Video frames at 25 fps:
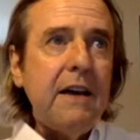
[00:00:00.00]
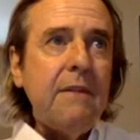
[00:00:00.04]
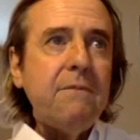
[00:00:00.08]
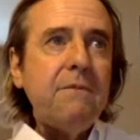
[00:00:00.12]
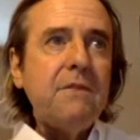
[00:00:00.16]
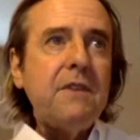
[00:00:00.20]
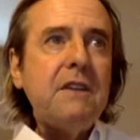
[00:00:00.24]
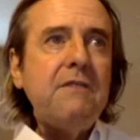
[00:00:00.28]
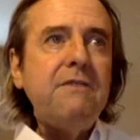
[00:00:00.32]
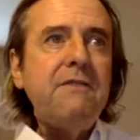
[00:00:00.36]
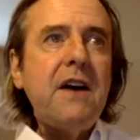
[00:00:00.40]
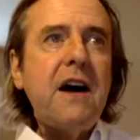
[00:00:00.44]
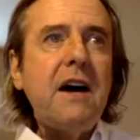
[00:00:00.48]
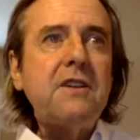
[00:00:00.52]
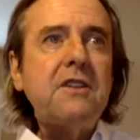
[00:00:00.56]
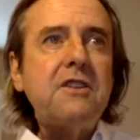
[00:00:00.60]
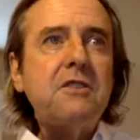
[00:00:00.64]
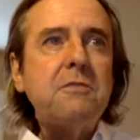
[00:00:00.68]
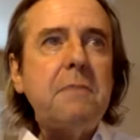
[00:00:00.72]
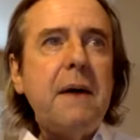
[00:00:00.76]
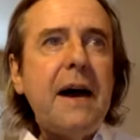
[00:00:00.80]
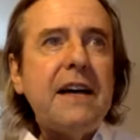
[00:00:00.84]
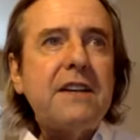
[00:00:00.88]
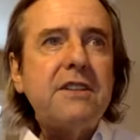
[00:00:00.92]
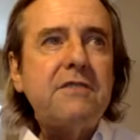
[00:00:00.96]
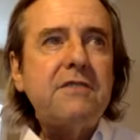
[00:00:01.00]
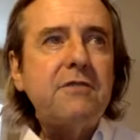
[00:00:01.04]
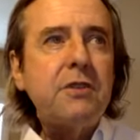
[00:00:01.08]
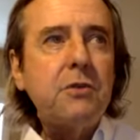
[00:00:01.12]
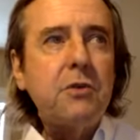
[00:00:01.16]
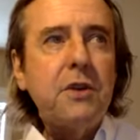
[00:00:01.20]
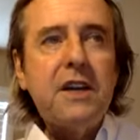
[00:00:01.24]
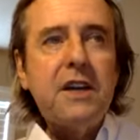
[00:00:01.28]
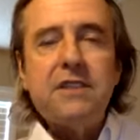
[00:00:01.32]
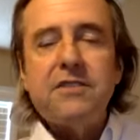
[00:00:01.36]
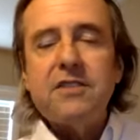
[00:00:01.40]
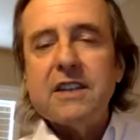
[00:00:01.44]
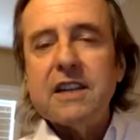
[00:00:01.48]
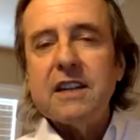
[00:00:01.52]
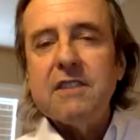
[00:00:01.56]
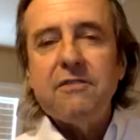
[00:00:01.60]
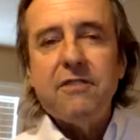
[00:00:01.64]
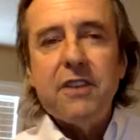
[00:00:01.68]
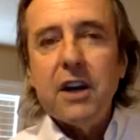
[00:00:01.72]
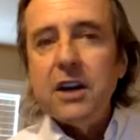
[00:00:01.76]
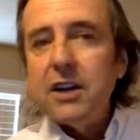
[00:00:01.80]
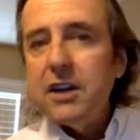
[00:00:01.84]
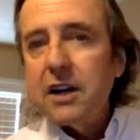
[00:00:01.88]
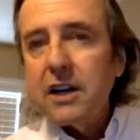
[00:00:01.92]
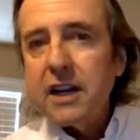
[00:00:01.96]
He found his passion for racing at a
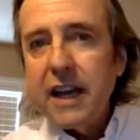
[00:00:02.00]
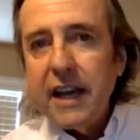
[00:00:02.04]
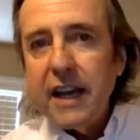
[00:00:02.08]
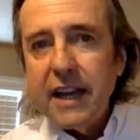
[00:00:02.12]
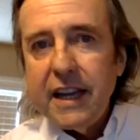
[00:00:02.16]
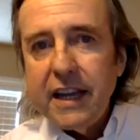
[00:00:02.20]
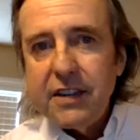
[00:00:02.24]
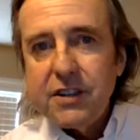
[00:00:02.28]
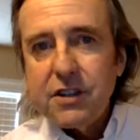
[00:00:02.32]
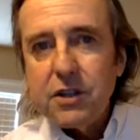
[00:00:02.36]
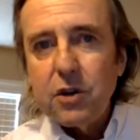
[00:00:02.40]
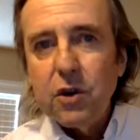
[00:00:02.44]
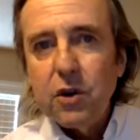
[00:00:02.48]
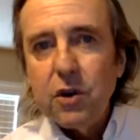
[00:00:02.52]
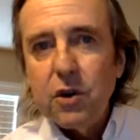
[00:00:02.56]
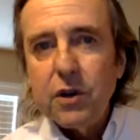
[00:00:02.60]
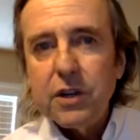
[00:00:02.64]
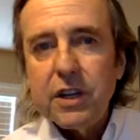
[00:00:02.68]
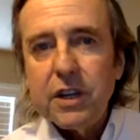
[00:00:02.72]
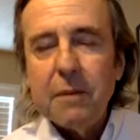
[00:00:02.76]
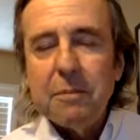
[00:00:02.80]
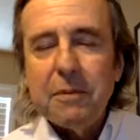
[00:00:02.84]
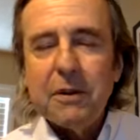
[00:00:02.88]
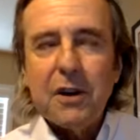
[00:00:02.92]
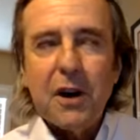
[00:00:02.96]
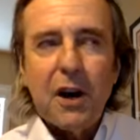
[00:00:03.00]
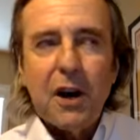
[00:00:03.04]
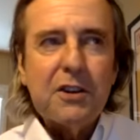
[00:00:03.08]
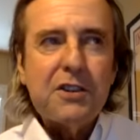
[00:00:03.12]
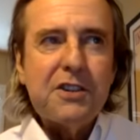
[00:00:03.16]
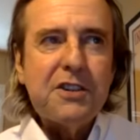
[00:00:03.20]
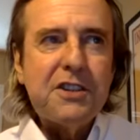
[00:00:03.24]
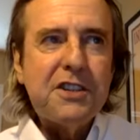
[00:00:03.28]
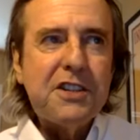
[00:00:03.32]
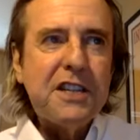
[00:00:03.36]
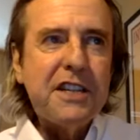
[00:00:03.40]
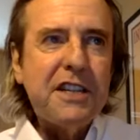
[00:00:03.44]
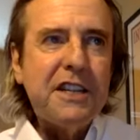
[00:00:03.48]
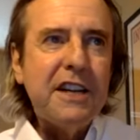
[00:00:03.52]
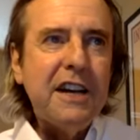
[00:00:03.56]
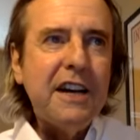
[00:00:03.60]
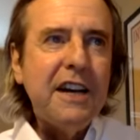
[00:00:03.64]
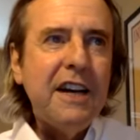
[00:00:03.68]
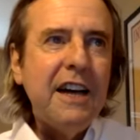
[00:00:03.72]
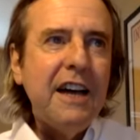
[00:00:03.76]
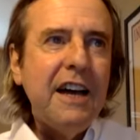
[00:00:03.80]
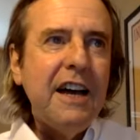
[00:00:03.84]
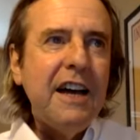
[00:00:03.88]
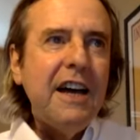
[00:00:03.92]
very young age, growing up in Argentina,